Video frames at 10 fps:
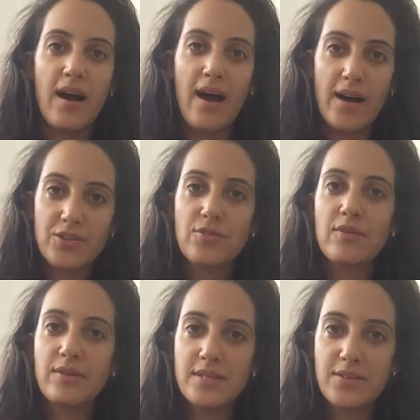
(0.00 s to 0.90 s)
Actual
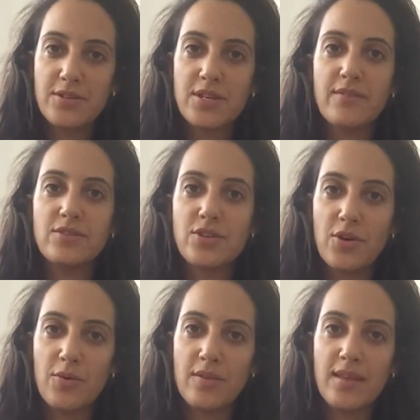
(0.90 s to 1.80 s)
research have shown